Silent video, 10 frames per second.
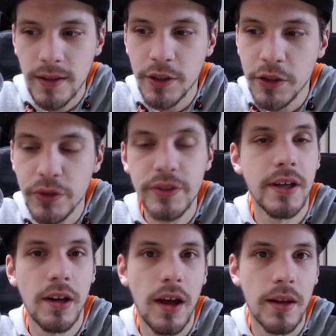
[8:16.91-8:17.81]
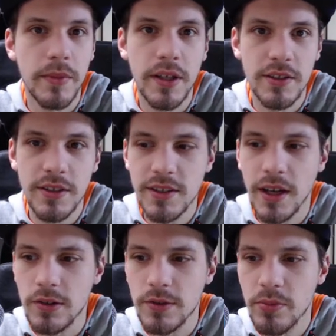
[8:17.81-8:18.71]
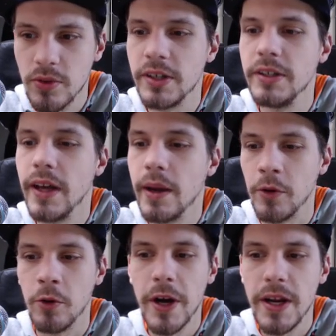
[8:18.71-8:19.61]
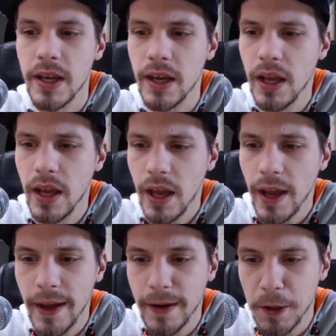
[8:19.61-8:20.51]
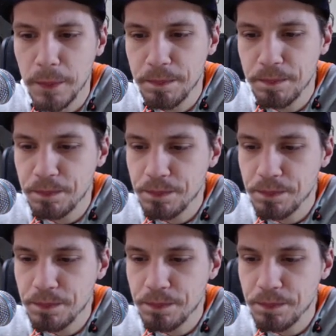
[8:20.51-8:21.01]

using a lot because it sounds pretty damn great. And